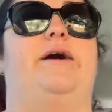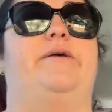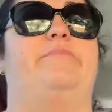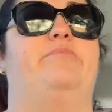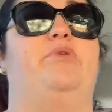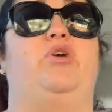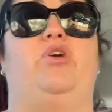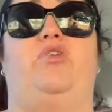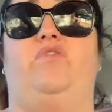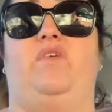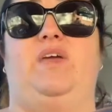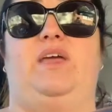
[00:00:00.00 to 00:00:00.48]

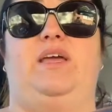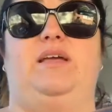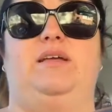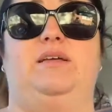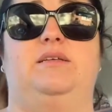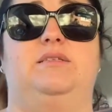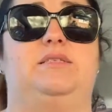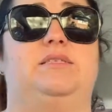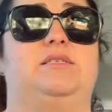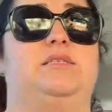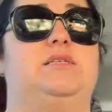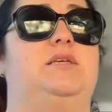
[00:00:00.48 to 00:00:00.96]

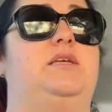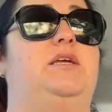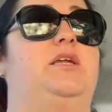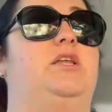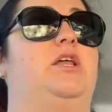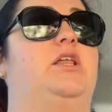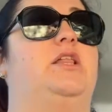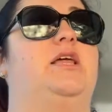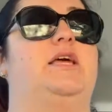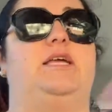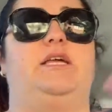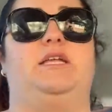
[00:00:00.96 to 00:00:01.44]
movies, you
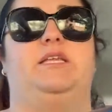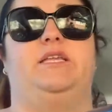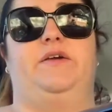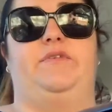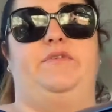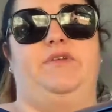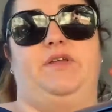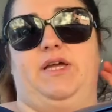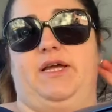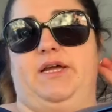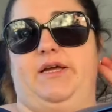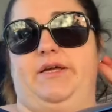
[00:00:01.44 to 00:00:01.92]
know, like your
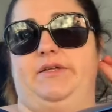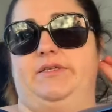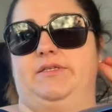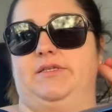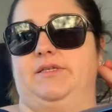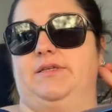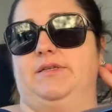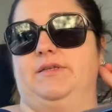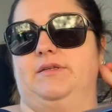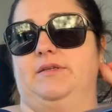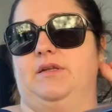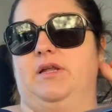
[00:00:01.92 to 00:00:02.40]
DVDs
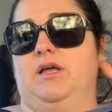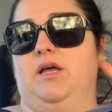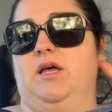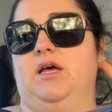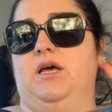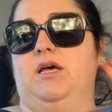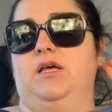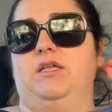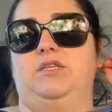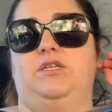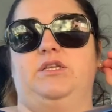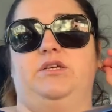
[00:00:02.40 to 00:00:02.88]
and
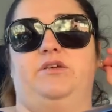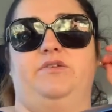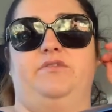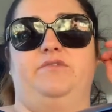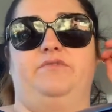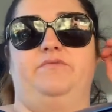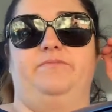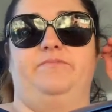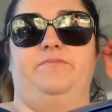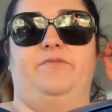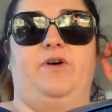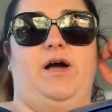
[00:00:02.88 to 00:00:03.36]

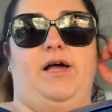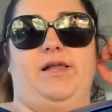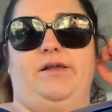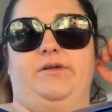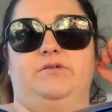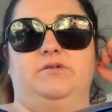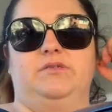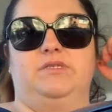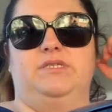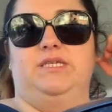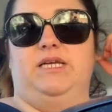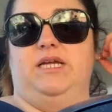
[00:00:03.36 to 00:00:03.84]

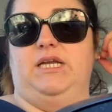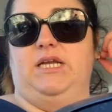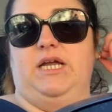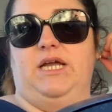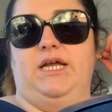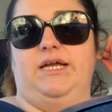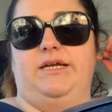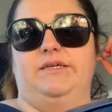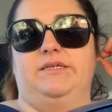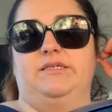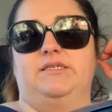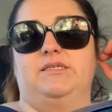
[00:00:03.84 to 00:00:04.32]
vinyl,
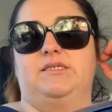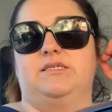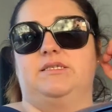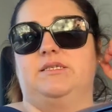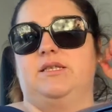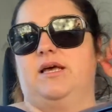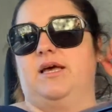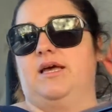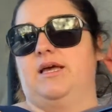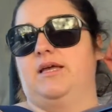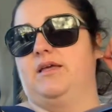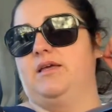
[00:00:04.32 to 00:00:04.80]
CDs,
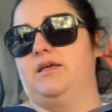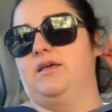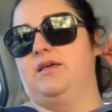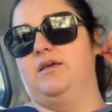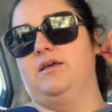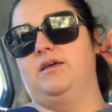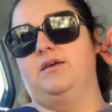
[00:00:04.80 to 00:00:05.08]
like,